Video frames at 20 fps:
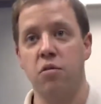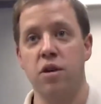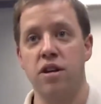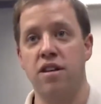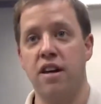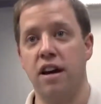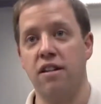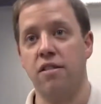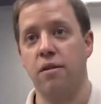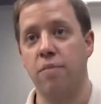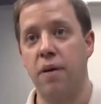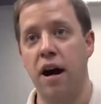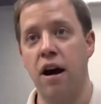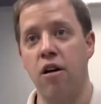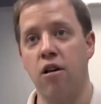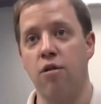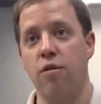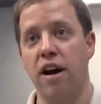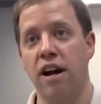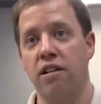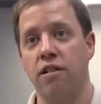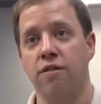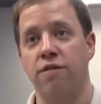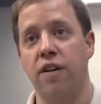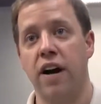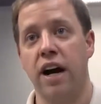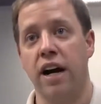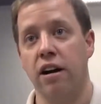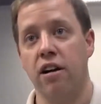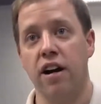which has a power
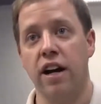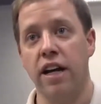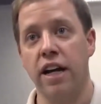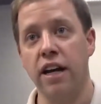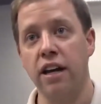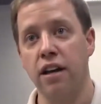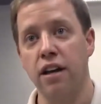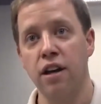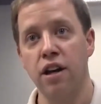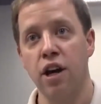rectifier in it,